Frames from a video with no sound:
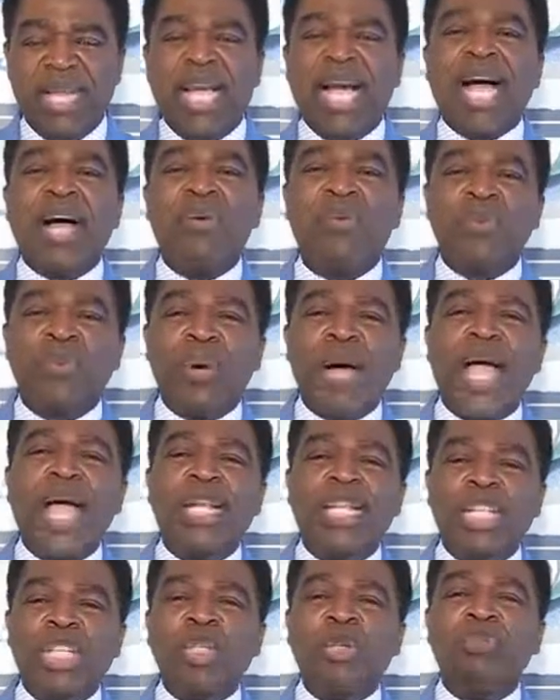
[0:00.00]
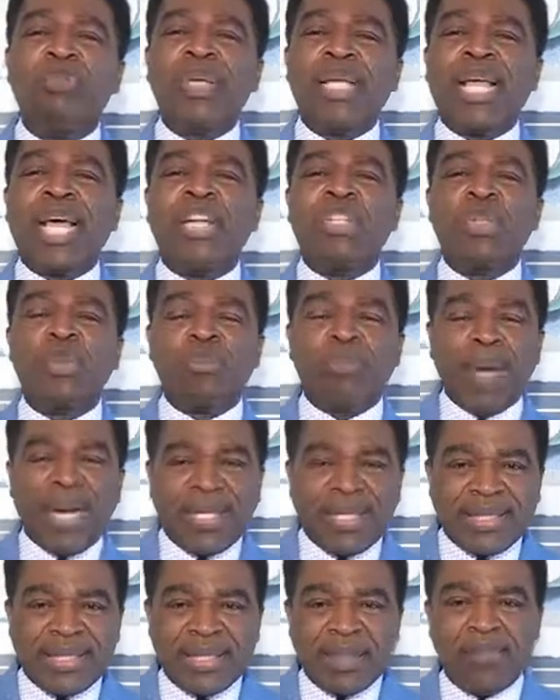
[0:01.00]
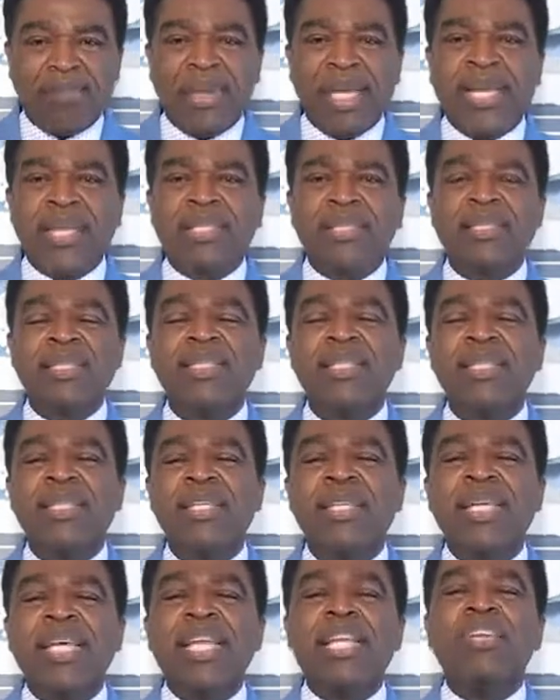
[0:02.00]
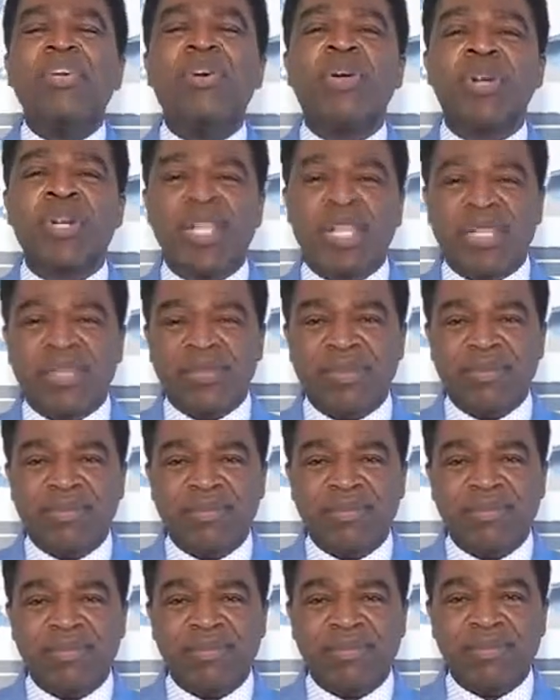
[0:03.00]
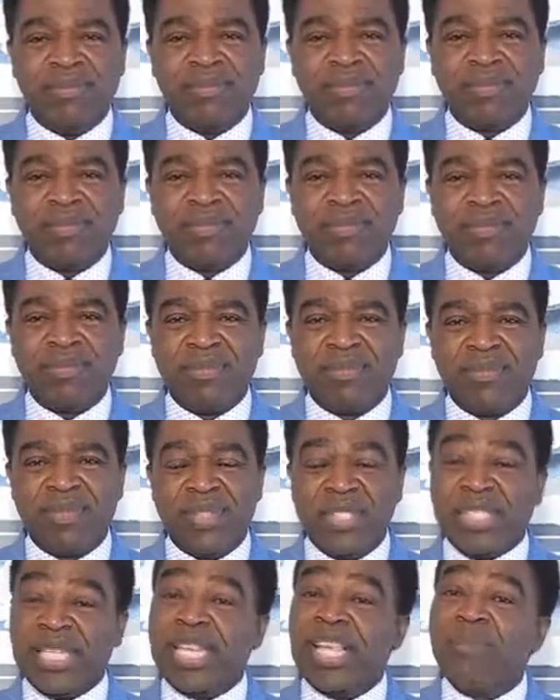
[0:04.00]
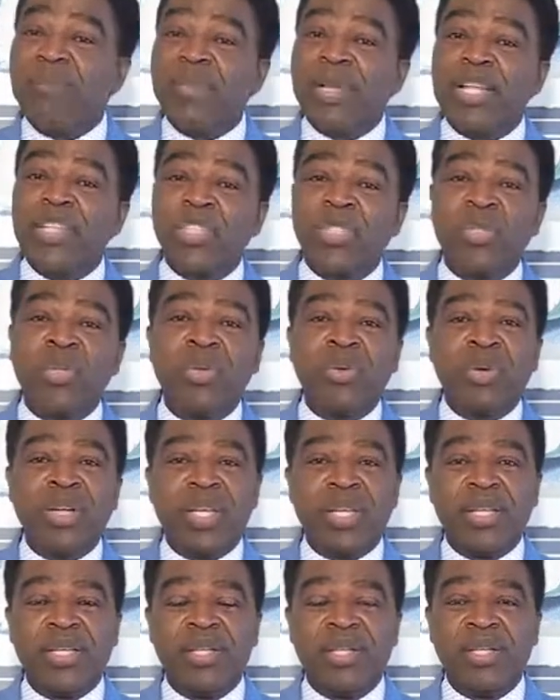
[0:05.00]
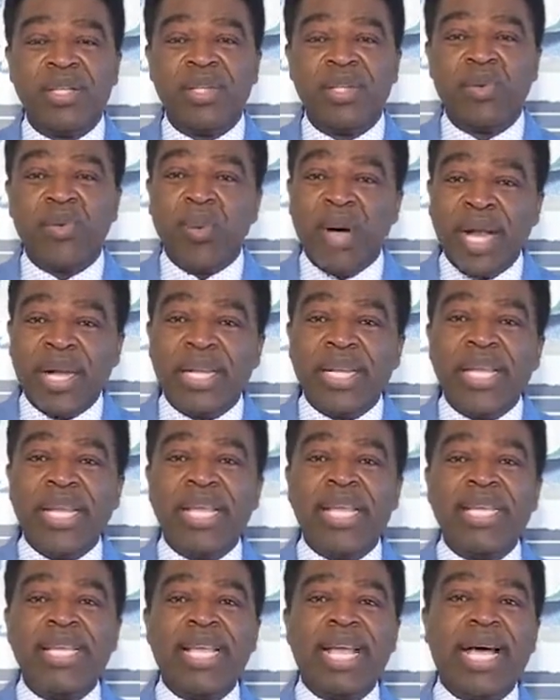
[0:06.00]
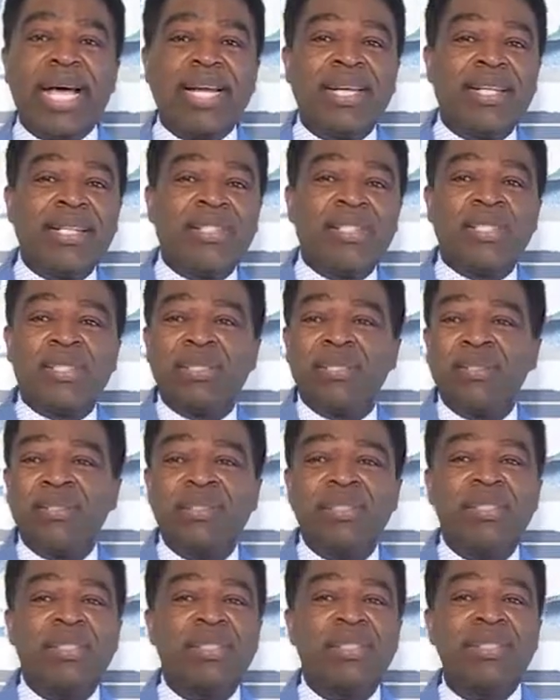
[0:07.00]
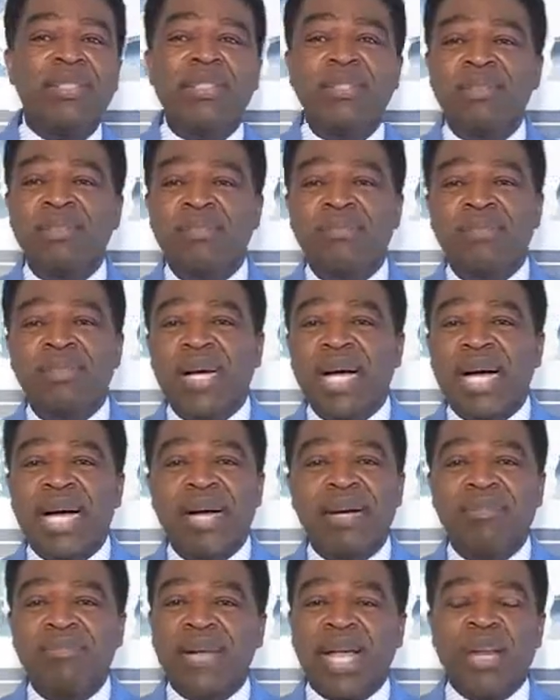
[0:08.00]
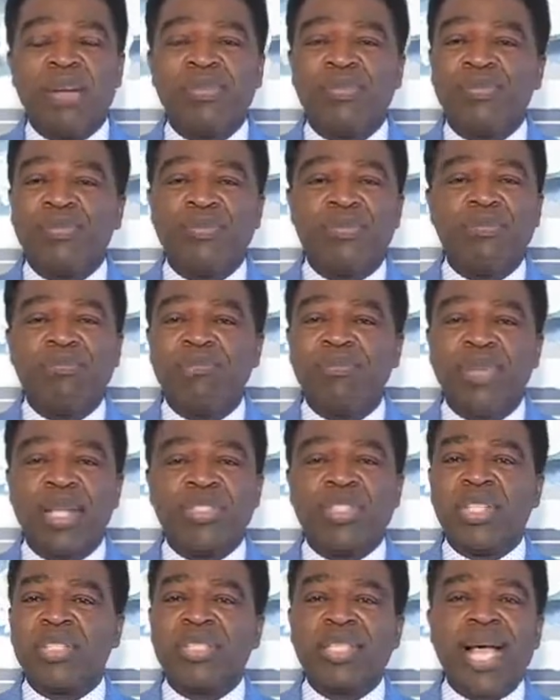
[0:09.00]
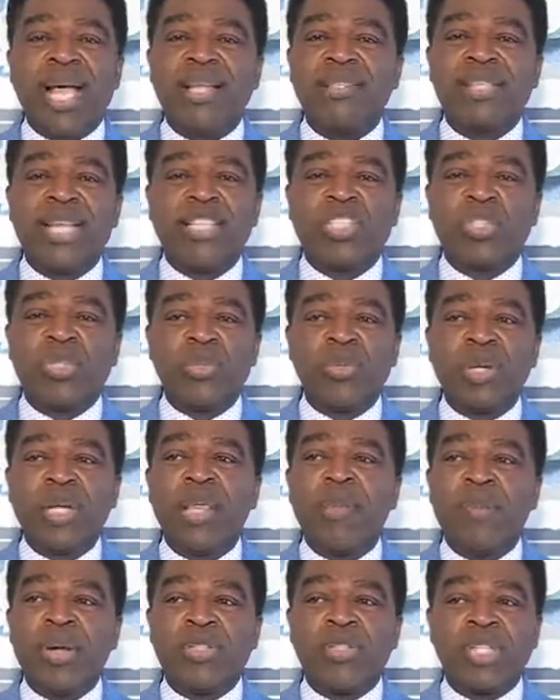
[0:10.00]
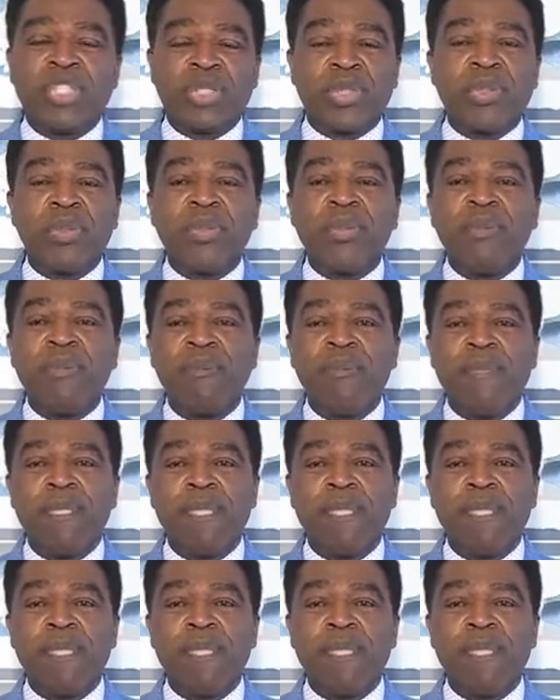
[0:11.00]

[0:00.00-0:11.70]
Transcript: And why did you begin to participate in running? She gave me the story. One day they had this uh, kind of exercise at school, elementary school.